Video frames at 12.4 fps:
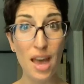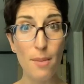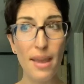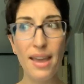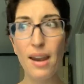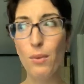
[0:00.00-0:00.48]

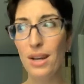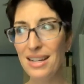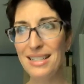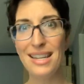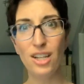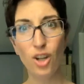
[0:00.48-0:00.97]
them. And when
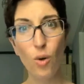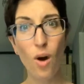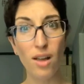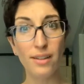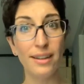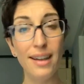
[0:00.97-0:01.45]
I say go
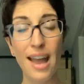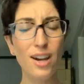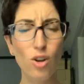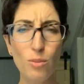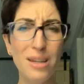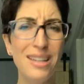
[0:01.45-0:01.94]
all in, I
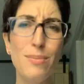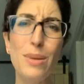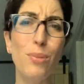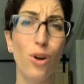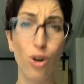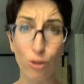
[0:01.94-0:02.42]
don't mean
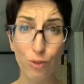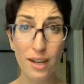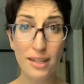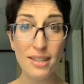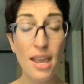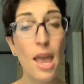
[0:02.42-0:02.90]
be
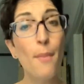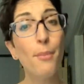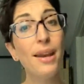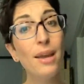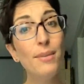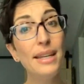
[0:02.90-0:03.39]
perfect,
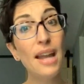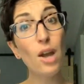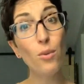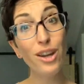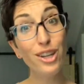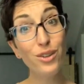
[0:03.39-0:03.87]
but I mean,
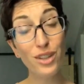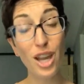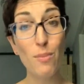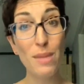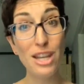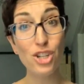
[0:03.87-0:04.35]
I want you to
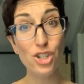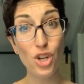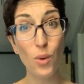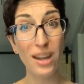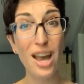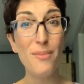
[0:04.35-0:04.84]
commit to
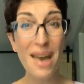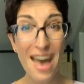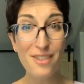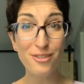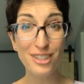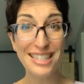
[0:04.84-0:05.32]
showing up
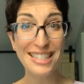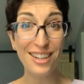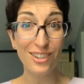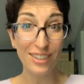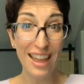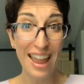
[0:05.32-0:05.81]
every
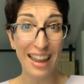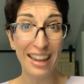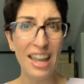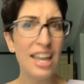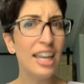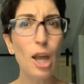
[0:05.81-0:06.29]
single
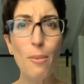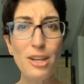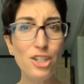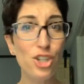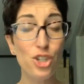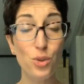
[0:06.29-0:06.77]
day,
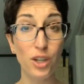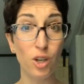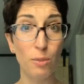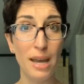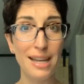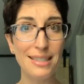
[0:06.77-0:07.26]
commit to doing
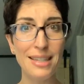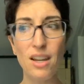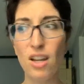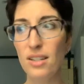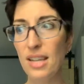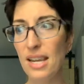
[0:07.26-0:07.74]
your best.
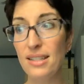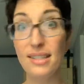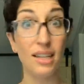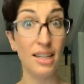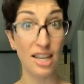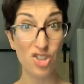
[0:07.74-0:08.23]
And on days
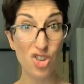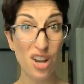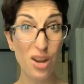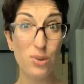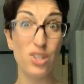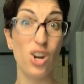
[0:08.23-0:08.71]
like
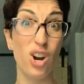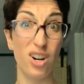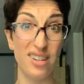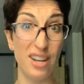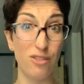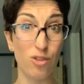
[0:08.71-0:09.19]
yesterday was a
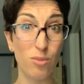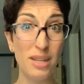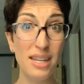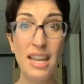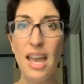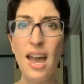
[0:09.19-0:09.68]
hard day for
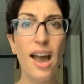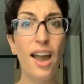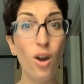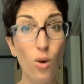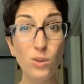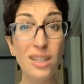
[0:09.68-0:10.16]
me.
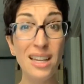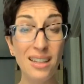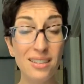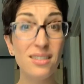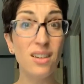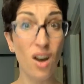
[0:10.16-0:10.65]
I
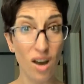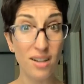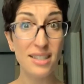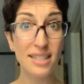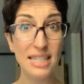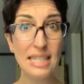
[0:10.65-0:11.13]
only
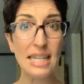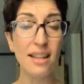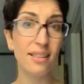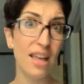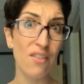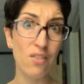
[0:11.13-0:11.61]
honestly did
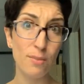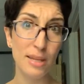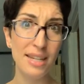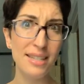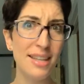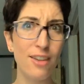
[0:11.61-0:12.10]
11
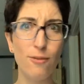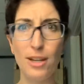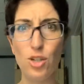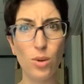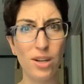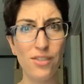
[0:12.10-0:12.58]
minutes of
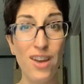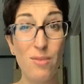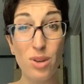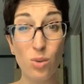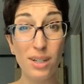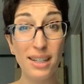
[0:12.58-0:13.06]
my
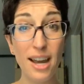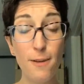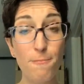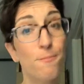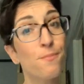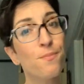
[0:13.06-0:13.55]
25 minute
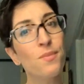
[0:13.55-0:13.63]
workout,